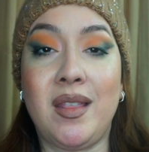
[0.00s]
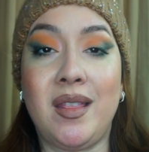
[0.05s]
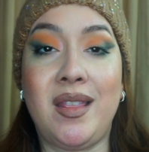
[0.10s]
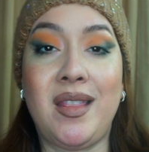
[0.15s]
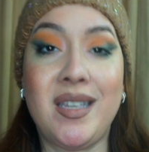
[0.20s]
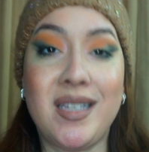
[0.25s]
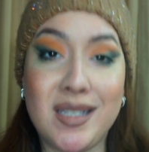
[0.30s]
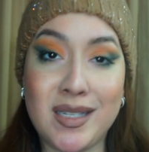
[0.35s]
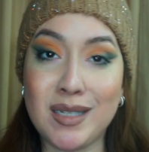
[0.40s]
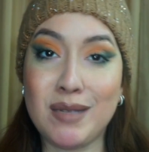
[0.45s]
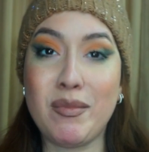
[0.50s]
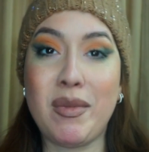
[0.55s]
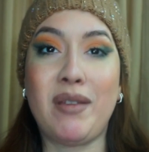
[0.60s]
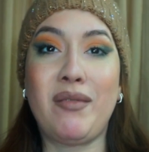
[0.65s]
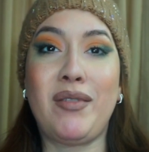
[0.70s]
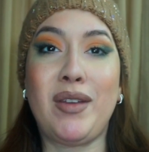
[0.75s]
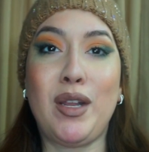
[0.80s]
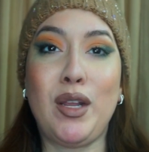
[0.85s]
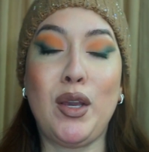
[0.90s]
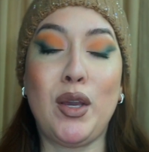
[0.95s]
this is my
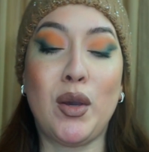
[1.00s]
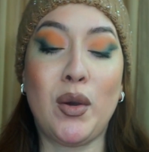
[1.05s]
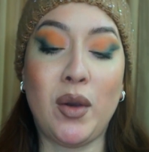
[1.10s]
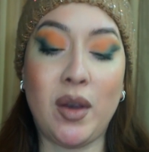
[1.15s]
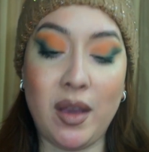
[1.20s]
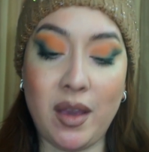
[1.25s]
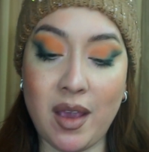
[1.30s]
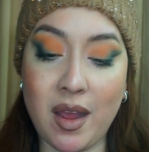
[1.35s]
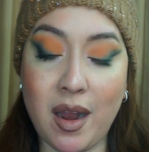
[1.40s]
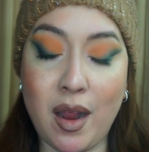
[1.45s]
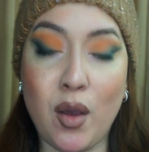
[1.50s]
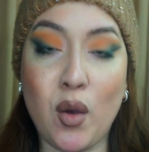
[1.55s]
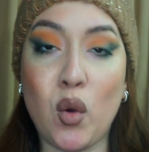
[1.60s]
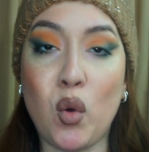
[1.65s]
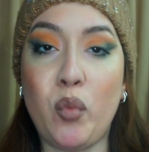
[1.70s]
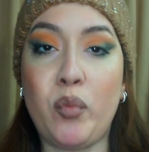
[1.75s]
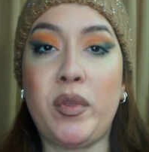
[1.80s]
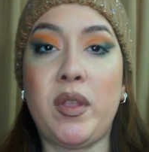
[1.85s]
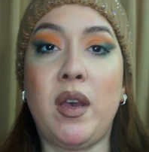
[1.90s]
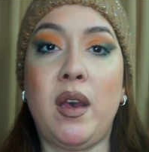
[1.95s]
video. Again, I
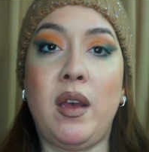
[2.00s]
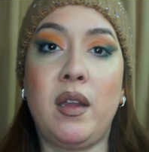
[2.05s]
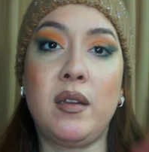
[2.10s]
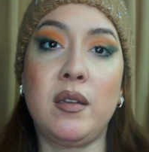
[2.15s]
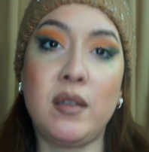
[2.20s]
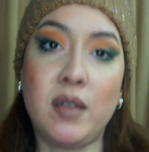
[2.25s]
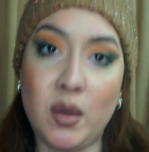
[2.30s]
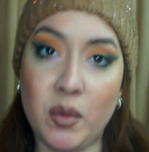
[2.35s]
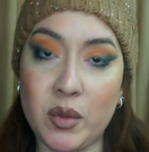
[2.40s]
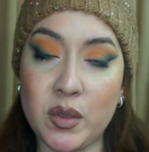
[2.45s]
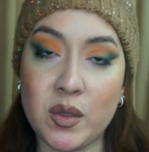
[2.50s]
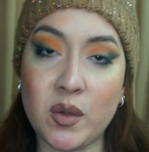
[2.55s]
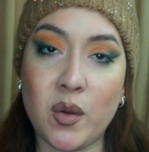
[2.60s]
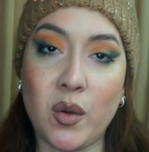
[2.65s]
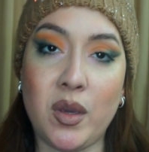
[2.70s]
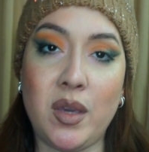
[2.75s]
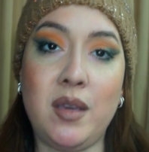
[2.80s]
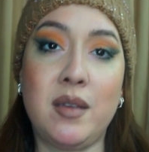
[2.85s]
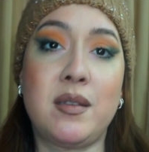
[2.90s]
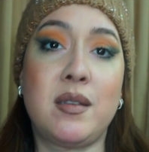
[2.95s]
hope that it was
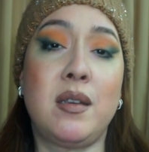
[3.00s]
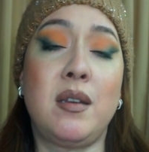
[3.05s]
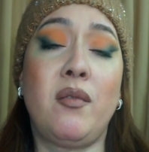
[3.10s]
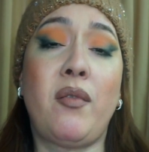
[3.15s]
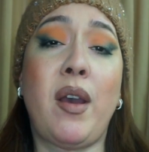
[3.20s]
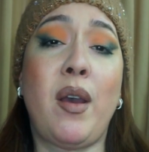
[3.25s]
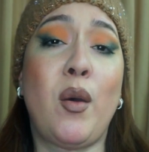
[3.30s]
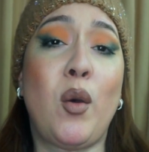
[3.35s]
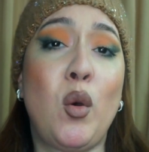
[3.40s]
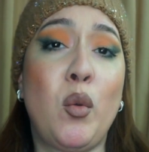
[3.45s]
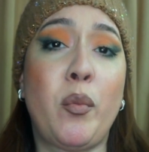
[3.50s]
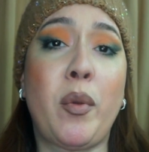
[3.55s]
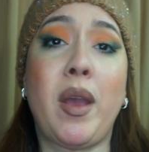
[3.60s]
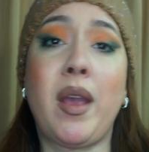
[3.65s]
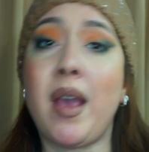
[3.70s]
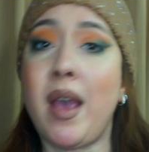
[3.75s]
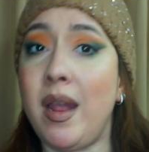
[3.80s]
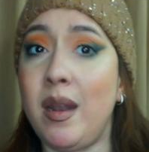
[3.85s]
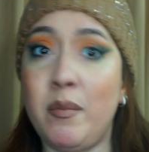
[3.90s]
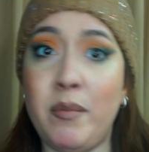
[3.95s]
cohesive. I hope I
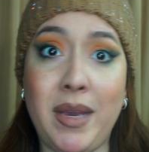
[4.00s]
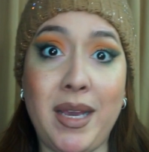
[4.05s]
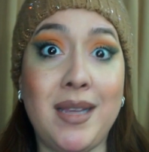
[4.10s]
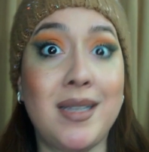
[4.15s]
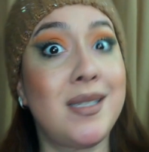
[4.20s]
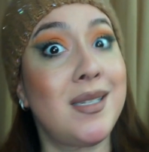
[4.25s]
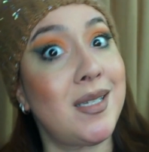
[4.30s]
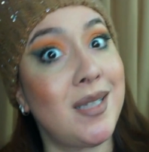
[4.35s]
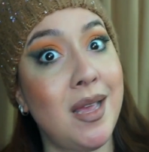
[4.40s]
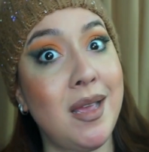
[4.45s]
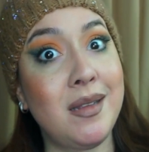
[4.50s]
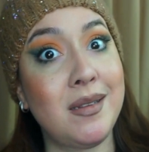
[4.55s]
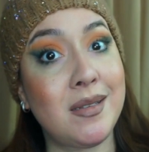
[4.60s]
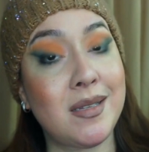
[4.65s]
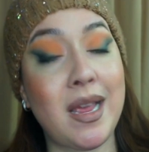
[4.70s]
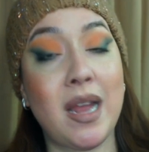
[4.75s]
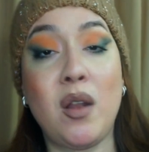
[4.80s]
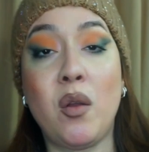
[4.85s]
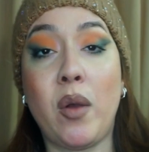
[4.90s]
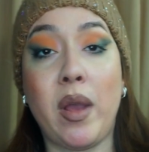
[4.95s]
kind of made sense.
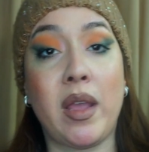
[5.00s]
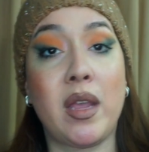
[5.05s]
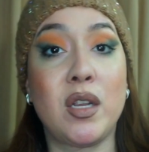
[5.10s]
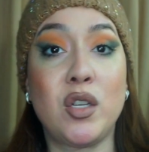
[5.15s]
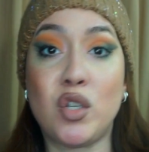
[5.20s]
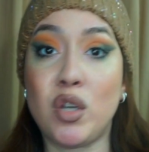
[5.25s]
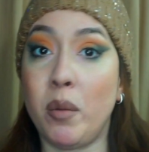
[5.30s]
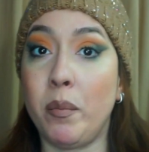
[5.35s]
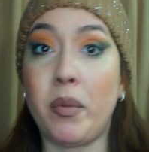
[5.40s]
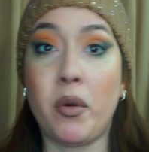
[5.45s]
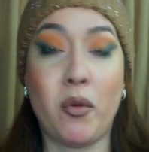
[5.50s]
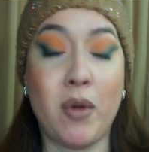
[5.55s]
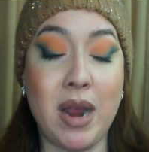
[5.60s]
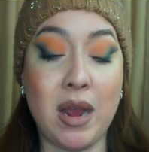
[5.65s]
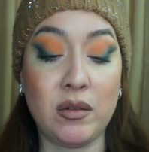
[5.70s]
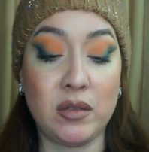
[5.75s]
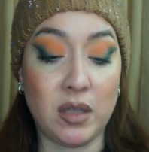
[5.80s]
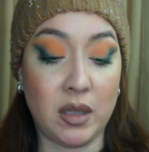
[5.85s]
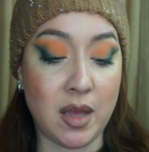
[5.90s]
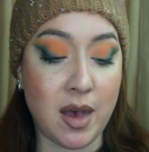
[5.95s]
I know I can jump
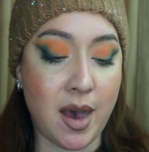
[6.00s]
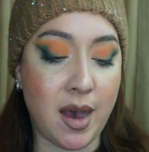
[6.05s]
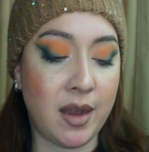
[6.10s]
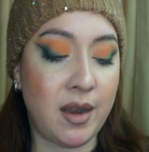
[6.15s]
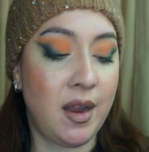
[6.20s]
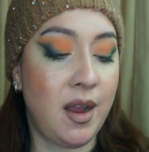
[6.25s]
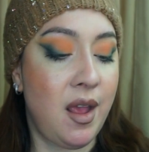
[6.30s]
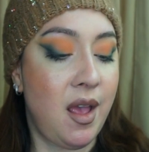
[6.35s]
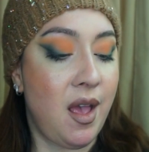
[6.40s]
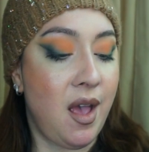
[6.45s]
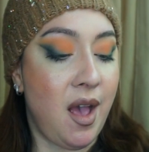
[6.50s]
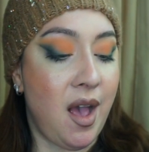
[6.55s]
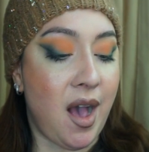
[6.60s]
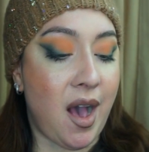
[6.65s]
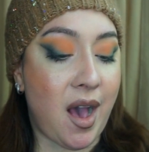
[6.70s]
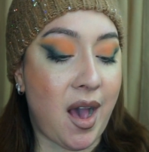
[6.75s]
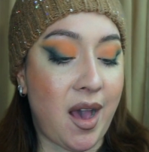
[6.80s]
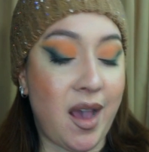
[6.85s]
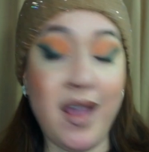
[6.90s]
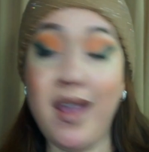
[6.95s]
around a lot.
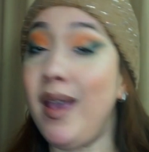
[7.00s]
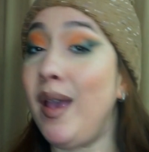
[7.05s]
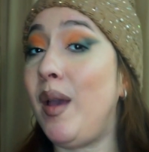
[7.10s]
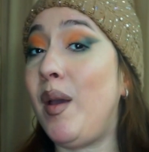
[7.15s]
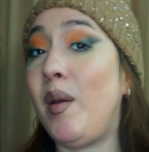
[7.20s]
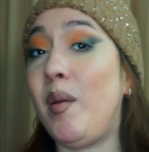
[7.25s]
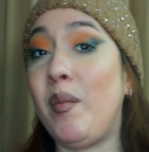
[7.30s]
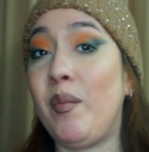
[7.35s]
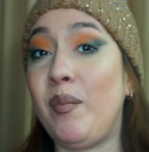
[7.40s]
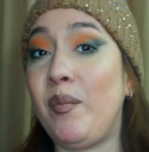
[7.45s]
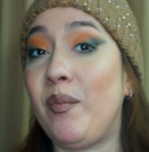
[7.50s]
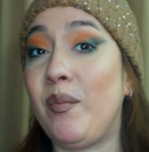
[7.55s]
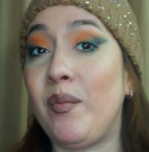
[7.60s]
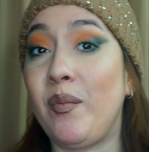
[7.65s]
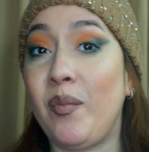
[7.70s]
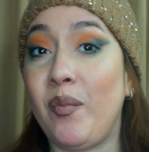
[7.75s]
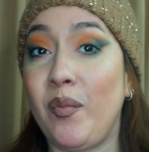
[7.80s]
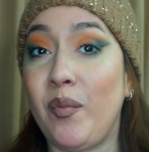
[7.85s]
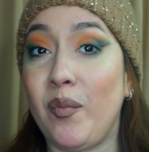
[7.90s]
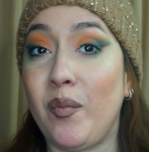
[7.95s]
I am
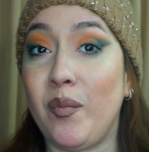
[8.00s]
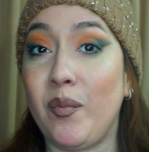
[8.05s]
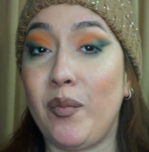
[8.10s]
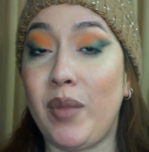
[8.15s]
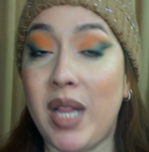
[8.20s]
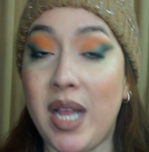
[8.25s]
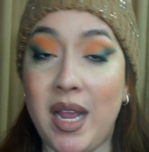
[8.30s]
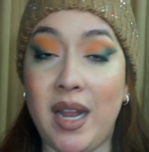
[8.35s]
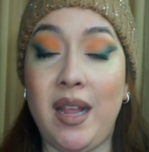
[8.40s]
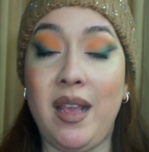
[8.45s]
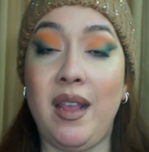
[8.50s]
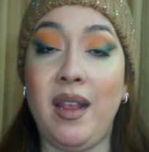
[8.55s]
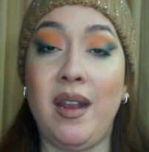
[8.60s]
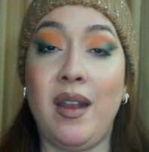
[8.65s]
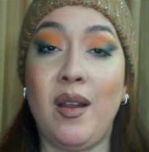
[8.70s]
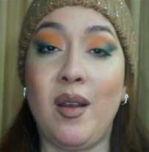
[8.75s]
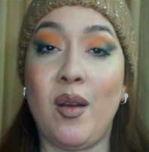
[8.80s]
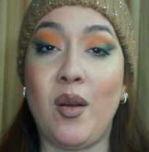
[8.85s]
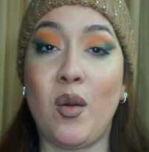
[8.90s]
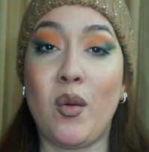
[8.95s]

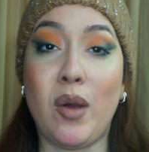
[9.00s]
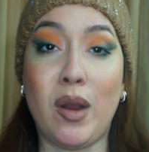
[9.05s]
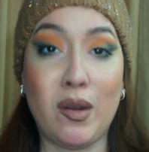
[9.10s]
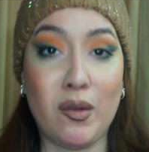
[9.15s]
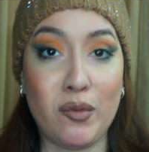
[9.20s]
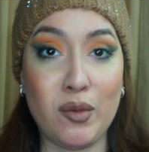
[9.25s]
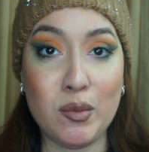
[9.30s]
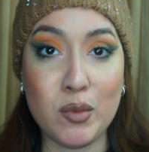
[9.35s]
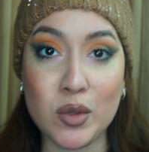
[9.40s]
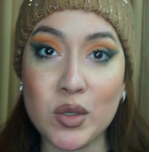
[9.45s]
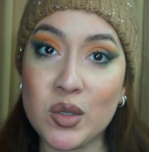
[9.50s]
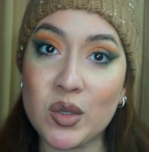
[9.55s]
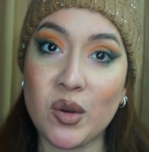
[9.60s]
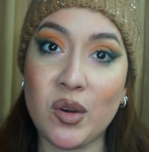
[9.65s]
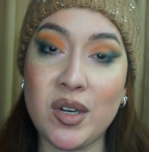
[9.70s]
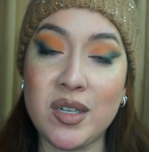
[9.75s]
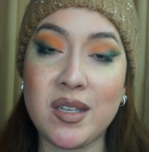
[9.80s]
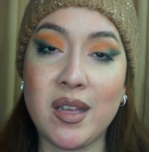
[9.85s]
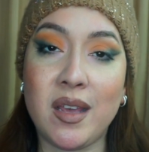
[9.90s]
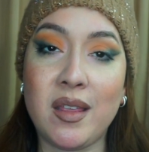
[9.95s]
planning quite a few more
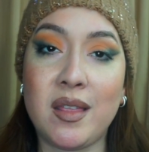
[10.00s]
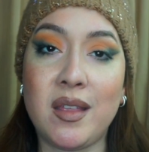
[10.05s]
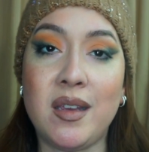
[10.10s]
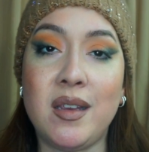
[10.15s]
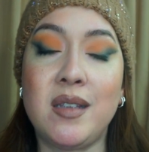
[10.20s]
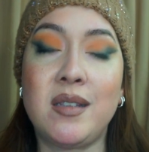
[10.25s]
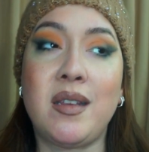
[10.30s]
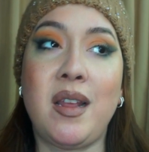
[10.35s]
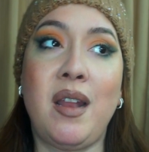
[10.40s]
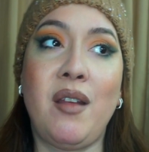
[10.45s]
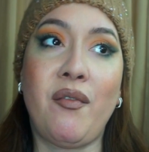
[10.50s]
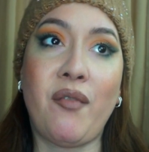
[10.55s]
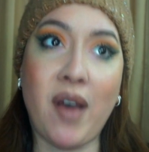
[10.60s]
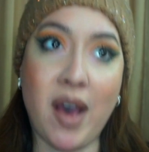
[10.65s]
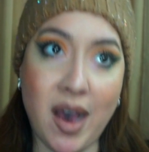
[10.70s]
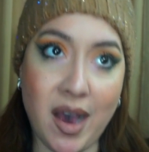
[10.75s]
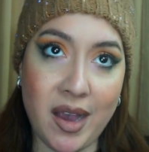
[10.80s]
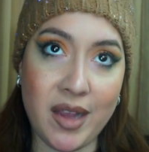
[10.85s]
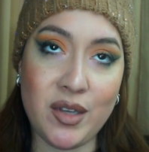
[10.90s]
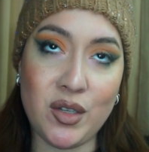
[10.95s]
stories like this, and if
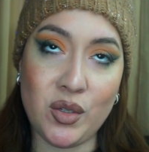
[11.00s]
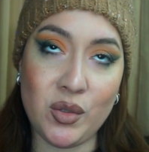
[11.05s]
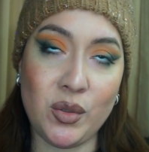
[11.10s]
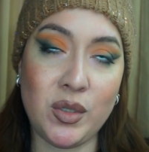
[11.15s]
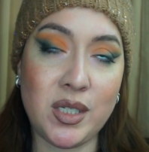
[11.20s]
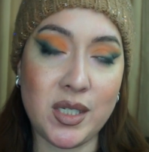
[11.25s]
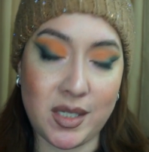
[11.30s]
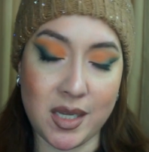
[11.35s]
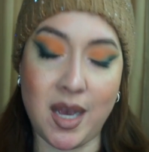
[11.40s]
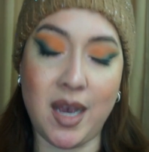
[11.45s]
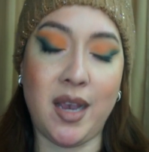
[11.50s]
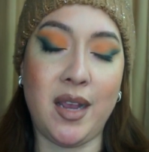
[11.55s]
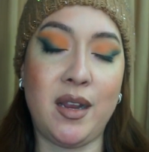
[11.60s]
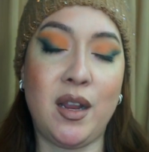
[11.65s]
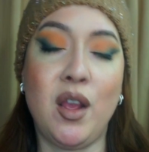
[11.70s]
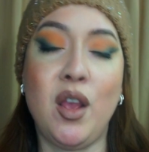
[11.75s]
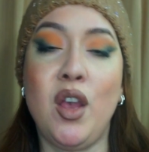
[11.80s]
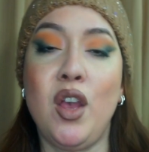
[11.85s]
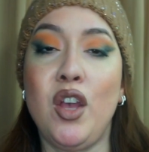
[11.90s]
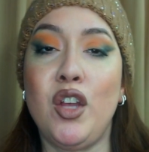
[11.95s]
I do decide
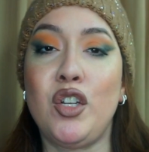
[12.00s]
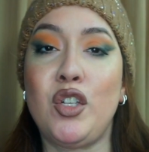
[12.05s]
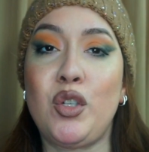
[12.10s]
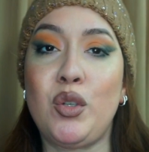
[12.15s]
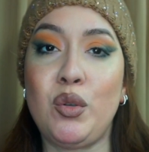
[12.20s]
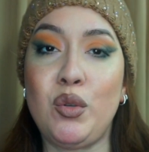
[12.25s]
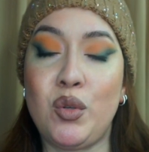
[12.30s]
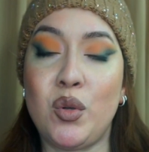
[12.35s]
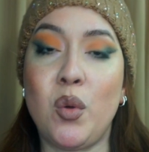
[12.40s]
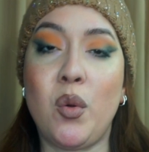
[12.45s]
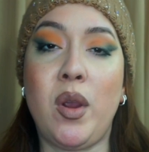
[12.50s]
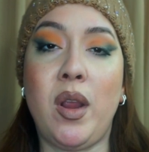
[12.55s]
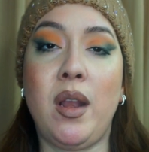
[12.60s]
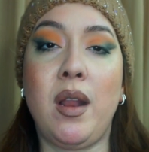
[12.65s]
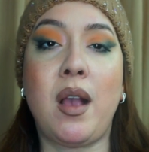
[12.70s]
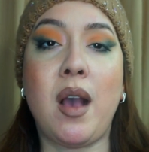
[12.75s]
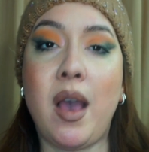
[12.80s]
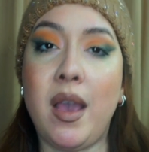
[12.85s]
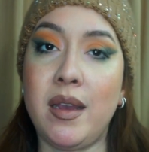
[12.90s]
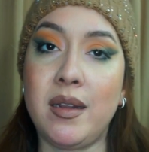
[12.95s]
to
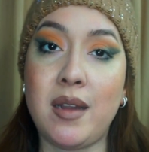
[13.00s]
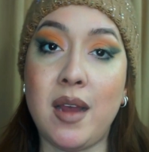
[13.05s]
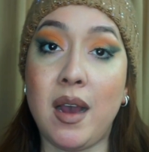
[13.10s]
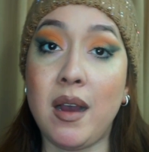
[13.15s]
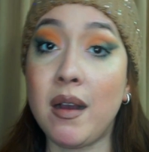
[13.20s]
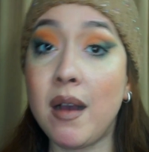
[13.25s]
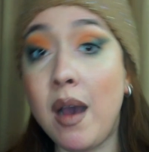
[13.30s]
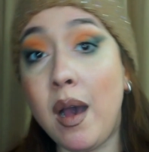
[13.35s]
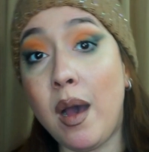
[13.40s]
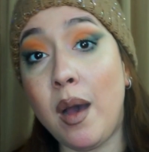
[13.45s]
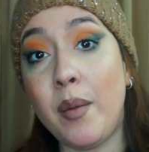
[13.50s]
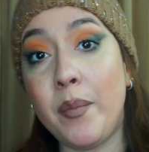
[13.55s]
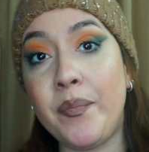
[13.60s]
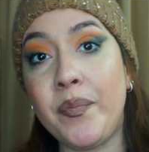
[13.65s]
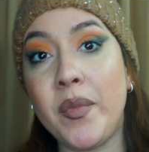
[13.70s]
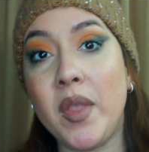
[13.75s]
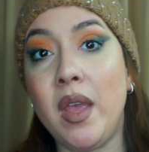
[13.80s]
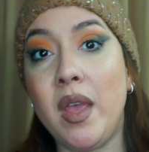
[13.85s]
join Gaia.com,